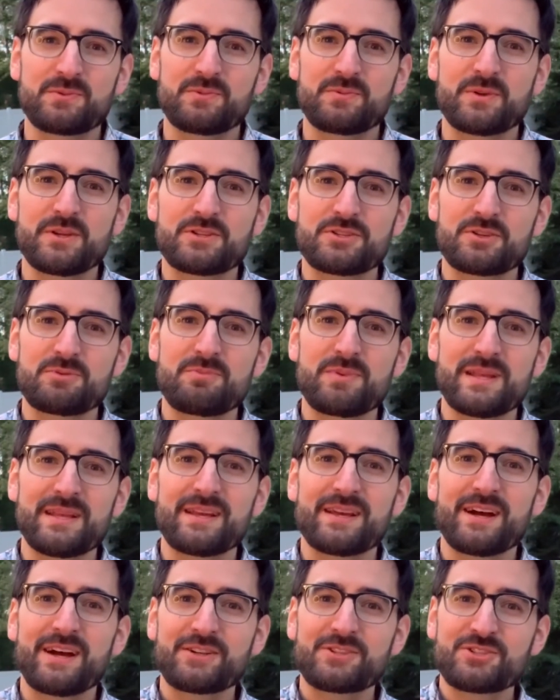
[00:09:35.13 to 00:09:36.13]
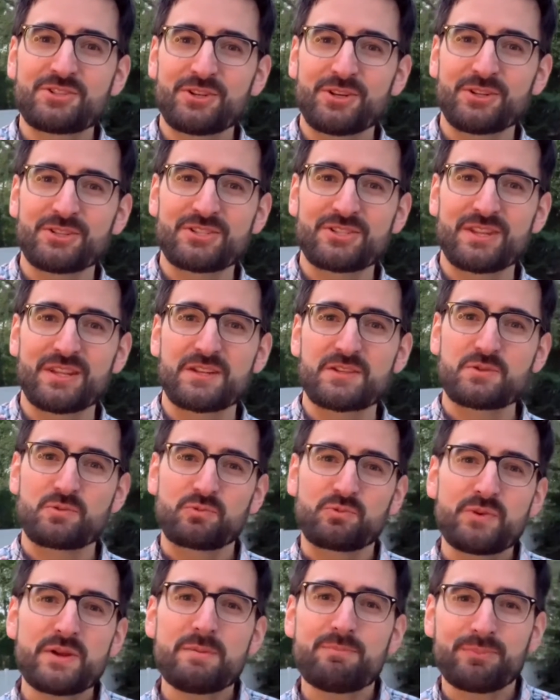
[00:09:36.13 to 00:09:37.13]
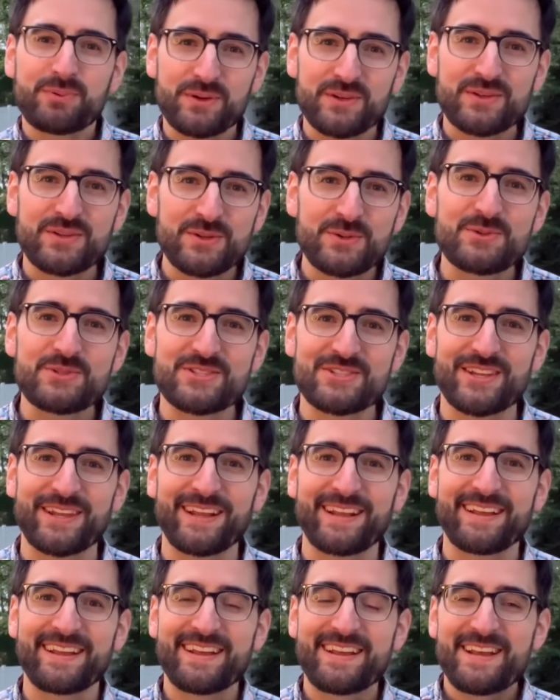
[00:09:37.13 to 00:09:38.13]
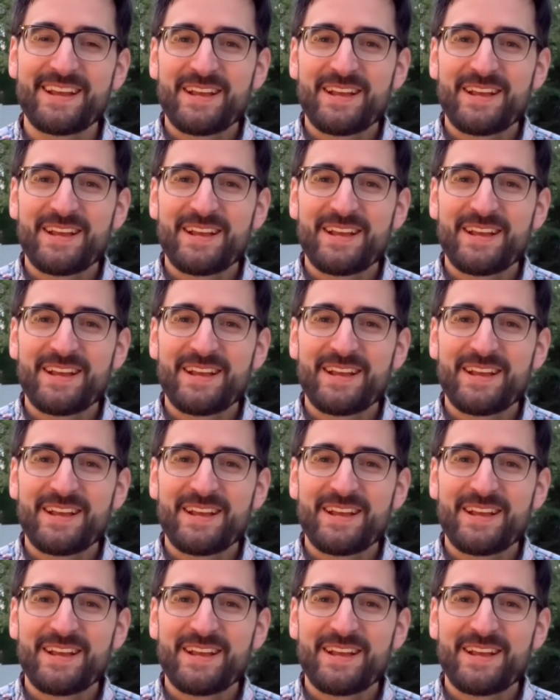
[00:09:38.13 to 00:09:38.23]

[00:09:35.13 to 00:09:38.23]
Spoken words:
We should be a church that is reproducing.